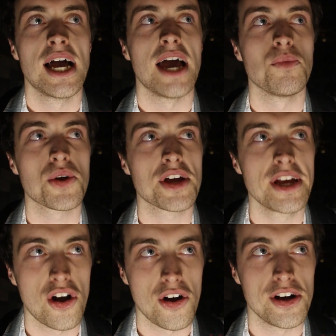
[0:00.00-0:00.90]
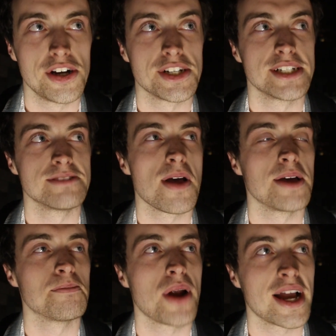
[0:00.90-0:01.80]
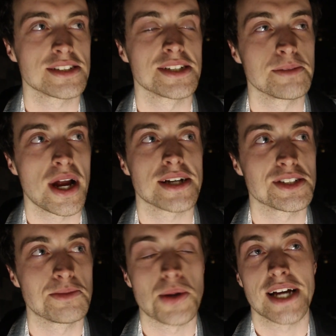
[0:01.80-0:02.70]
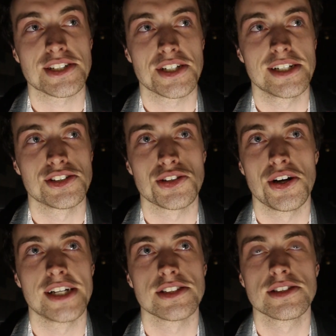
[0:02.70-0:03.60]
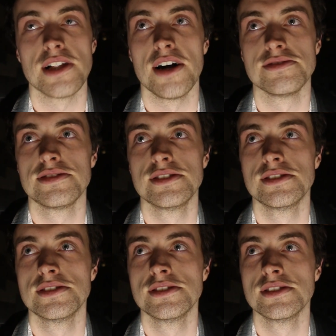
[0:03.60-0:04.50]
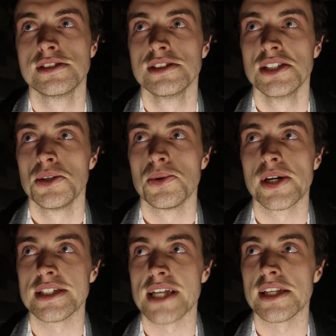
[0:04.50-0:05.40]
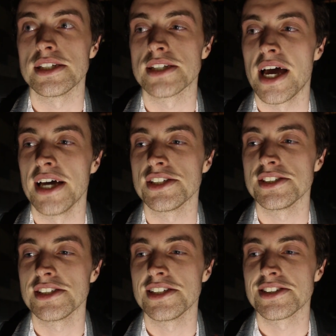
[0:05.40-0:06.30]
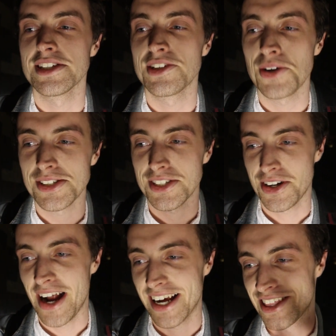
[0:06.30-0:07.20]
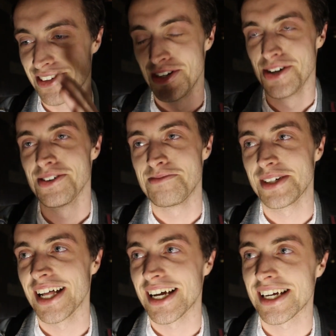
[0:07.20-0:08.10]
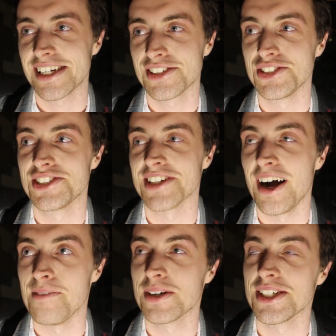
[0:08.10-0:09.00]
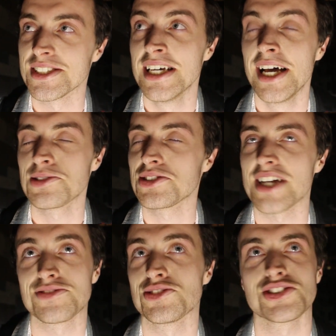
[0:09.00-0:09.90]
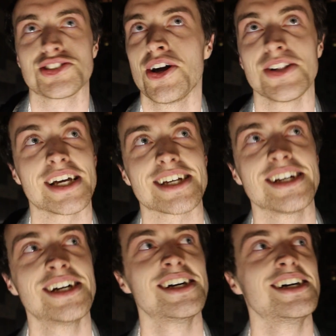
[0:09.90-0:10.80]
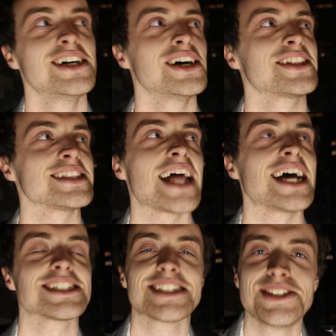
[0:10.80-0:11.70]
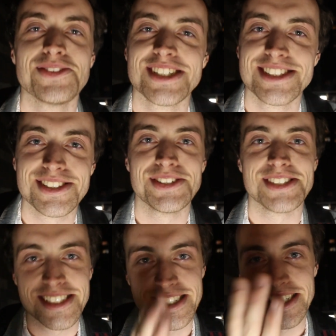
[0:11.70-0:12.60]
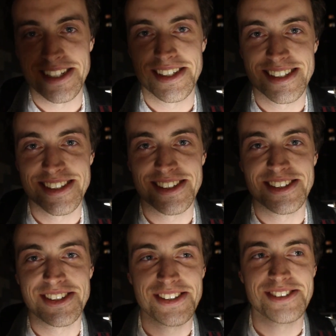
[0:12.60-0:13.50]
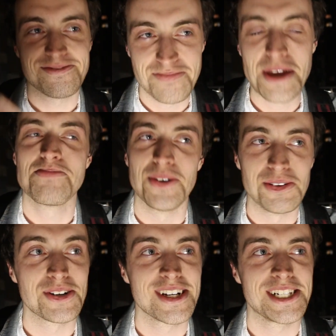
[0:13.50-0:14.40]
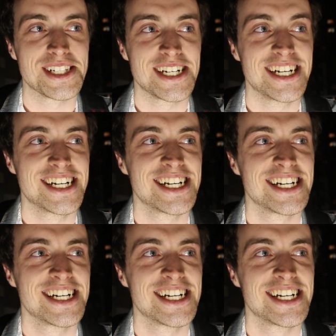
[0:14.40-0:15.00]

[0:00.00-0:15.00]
and working hard and practicing. And so I just love where he's at in his head. And it's a little hard to crack through and be like, good job, because especially after a show, like the last thing you want to do is see people really,